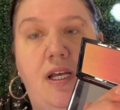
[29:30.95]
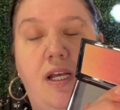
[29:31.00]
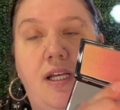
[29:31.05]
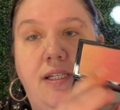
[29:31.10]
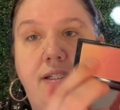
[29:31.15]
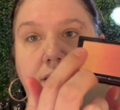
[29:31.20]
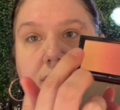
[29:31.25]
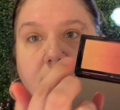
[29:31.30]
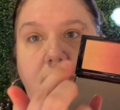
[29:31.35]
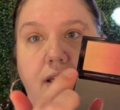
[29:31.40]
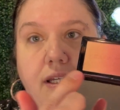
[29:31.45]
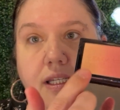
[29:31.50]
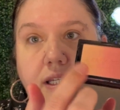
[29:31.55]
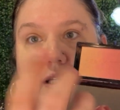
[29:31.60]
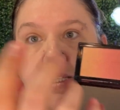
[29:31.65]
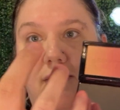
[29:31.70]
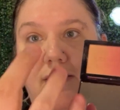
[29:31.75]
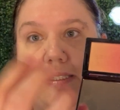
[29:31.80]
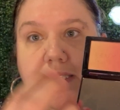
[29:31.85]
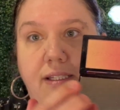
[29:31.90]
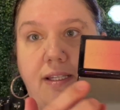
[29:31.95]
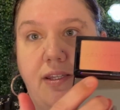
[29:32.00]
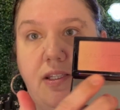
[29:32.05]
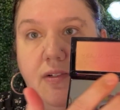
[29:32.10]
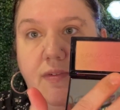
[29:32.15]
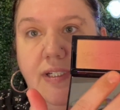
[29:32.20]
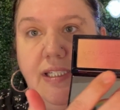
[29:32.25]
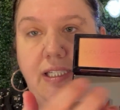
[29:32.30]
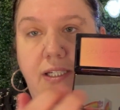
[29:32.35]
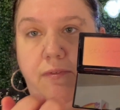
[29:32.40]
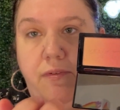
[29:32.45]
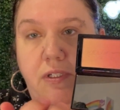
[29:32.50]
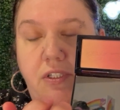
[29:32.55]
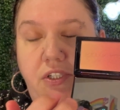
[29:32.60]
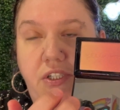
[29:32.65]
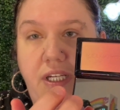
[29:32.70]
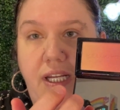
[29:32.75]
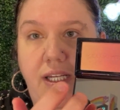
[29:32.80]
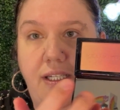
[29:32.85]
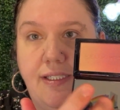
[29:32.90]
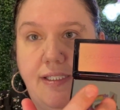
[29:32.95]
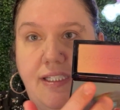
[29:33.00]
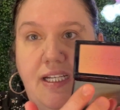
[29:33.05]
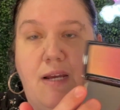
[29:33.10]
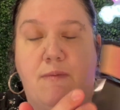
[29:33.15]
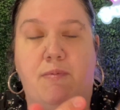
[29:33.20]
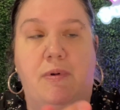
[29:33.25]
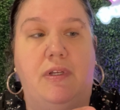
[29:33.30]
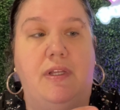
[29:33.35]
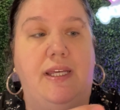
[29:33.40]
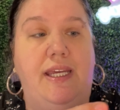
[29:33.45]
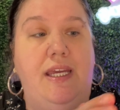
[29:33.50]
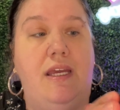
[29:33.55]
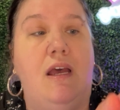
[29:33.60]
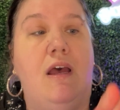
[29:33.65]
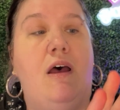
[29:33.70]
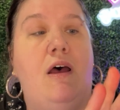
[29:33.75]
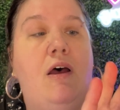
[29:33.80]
So you can use the 3 different shades separately,